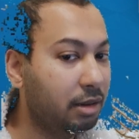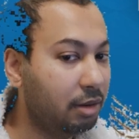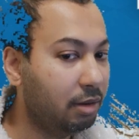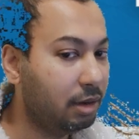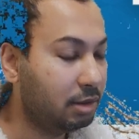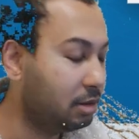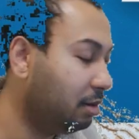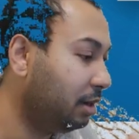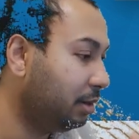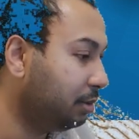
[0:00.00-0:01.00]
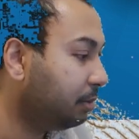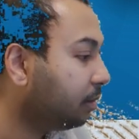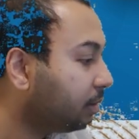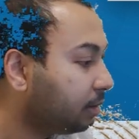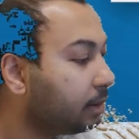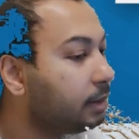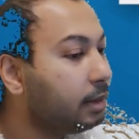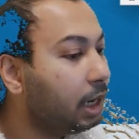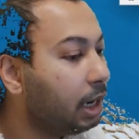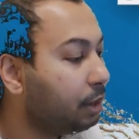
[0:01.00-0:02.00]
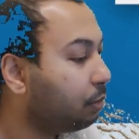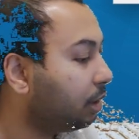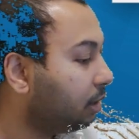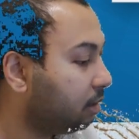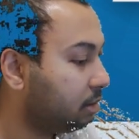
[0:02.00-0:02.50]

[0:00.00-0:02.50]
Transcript: it already, so I know. Anyway,